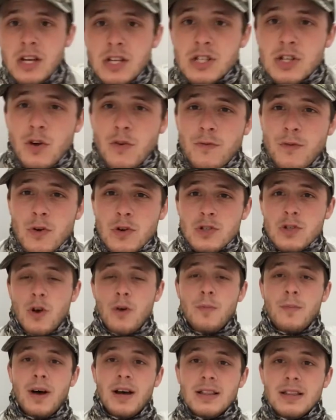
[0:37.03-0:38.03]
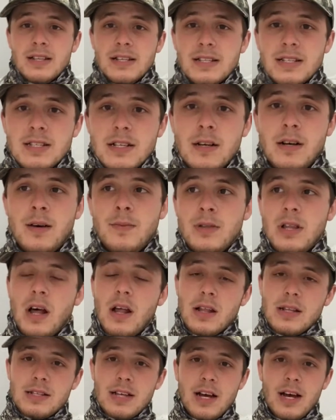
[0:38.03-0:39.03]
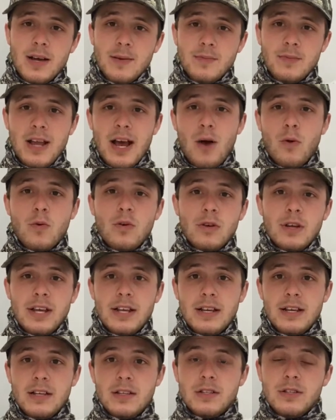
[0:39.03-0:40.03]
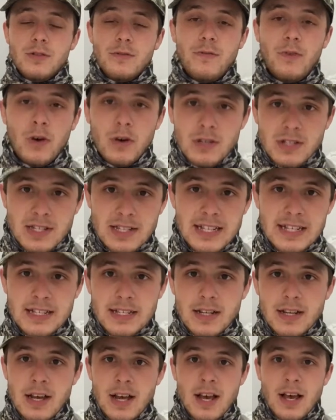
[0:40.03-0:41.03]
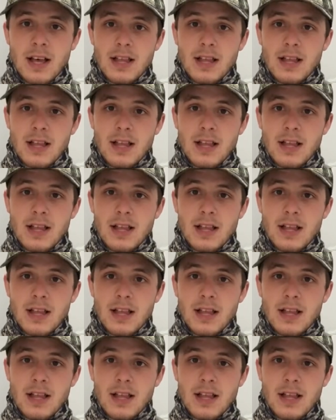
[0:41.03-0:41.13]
So first on my list, um, a lot of the time now we're getting into the fall season.